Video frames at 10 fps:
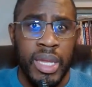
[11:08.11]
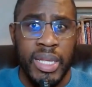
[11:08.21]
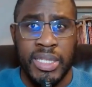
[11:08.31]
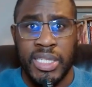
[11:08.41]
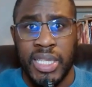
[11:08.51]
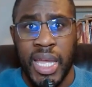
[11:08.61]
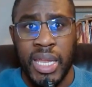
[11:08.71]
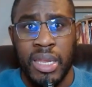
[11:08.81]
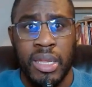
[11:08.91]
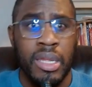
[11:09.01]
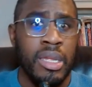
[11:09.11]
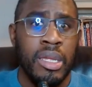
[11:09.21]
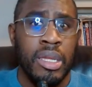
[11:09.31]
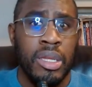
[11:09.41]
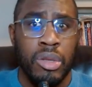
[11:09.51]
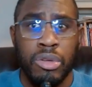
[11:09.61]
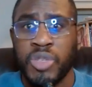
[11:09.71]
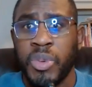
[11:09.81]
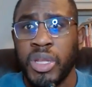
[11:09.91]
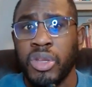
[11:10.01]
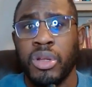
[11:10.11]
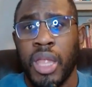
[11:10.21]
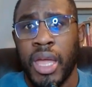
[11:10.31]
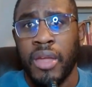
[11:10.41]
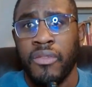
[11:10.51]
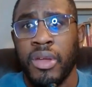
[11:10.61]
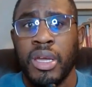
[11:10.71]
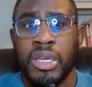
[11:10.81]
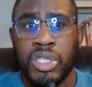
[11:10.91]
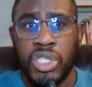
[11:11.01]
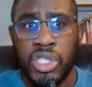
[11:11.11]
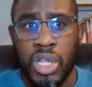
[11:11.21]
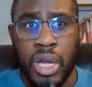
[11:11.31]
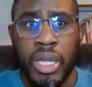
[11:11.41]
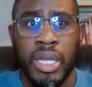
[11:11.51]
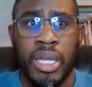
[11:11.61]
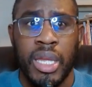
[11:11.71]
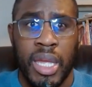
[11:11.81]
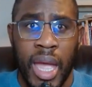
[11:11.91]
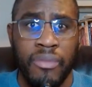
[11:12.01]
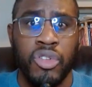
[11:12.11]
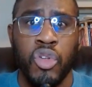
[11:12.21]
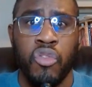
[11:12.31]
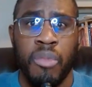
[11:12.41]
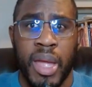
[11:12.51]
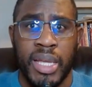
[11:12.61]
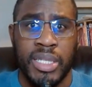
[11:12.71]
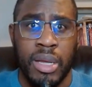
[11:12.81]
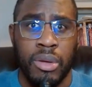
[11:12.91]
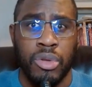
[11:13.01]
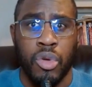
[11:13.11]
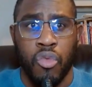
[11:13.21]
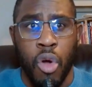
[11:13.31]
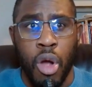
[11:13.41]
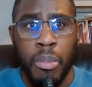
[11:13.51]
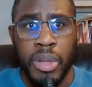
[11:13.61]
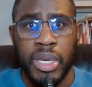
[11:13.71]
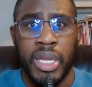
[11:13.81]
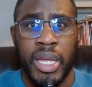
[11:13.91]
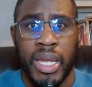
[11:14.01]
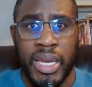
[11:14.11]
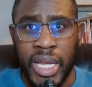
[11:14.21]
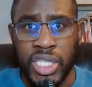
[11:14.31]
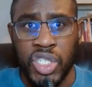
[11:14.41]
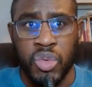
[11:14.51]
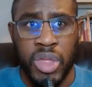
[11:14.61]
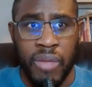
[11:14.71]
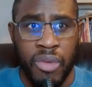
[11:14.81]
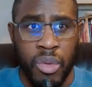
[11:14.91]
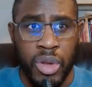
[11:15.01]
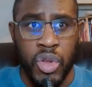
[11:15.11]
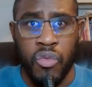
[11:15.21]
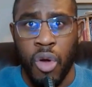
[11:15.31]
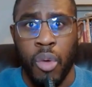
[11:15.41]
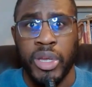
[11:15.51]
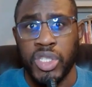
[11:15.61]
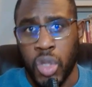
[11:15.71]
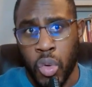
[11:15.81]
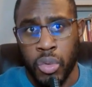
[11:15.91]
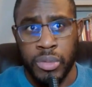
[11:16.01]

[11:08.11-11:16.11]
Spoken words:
Instead, you'll spend your life stuck after you've maxed out your raw ability and connections with everyone you've always known.